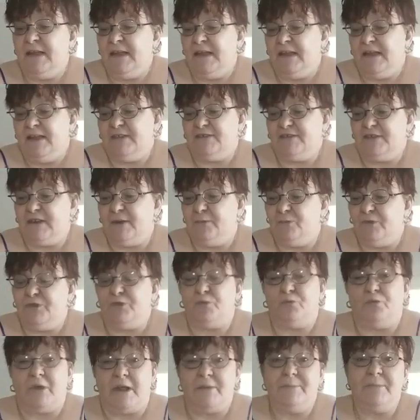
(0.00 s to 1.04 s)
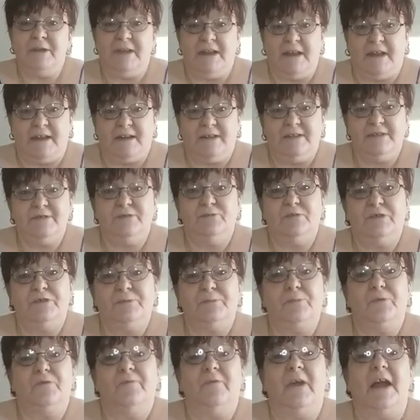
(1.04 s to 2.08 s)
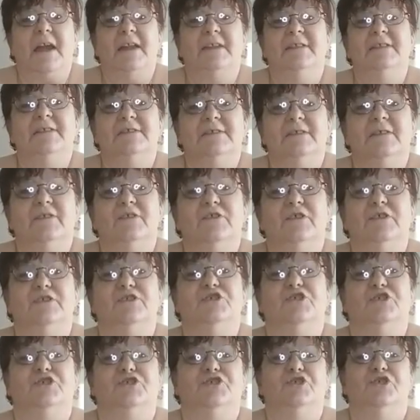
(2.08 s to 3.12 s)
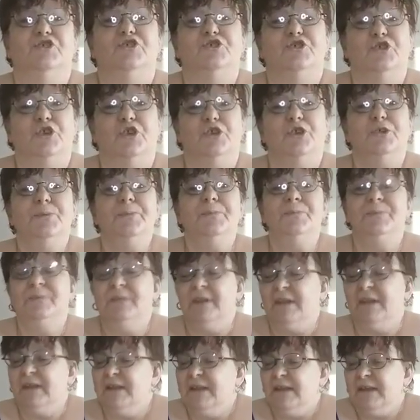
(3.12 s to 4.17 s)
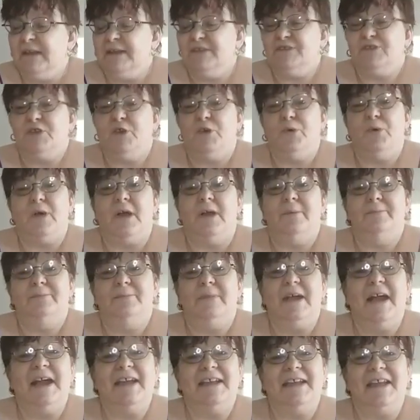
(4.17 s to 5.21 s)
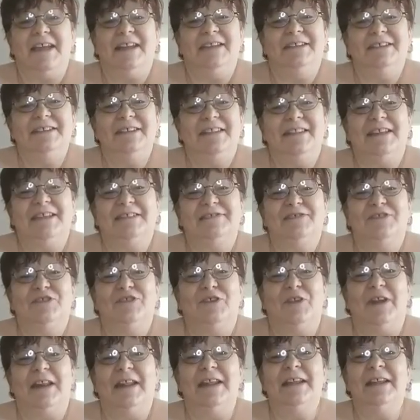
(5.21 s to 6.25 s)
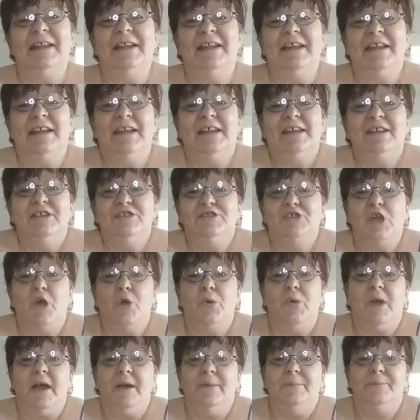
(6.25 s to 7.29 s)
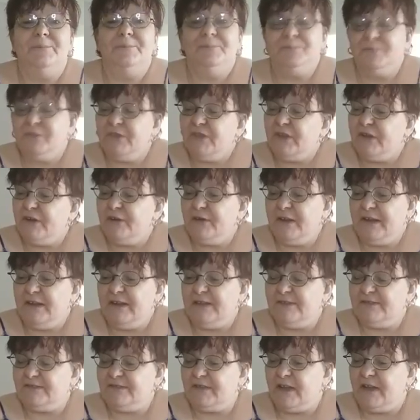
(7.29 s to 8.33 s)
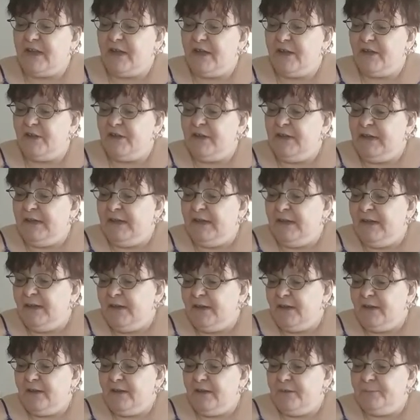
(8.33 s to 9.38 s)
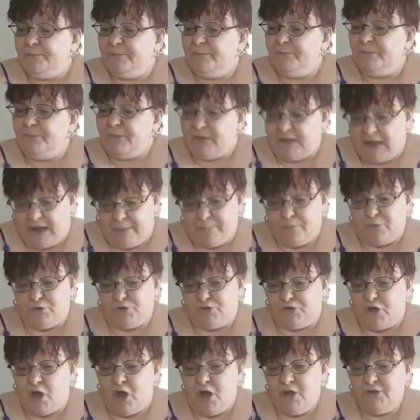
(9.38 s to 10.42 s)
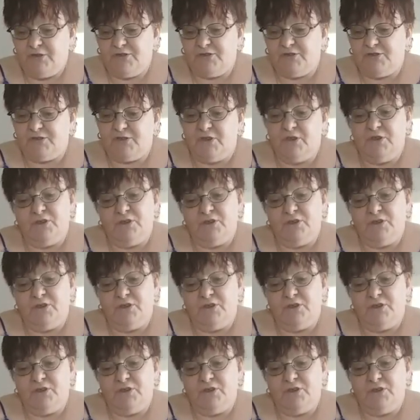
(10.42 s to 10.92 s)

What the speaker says: It's done with ripe bananas, which provides the sugar. So, hi Caitlin, thanks for joining. So, there is applesauce,